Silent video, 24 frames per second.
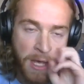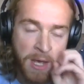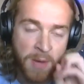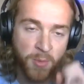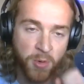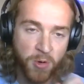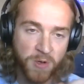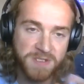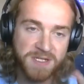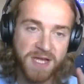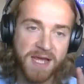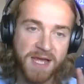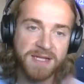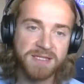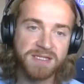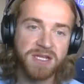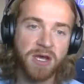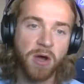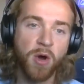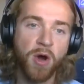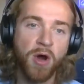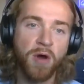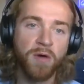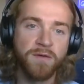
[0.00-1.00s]
Poor Titans
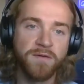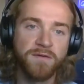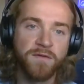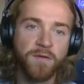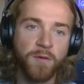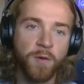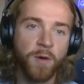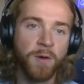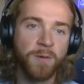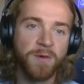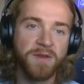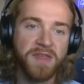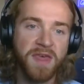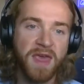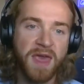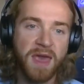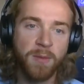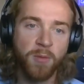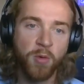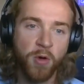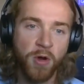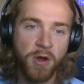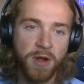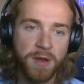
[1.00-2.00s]
go 0-4 with
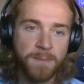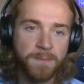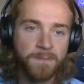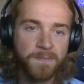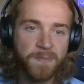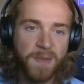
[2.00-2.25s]
Cam Ward.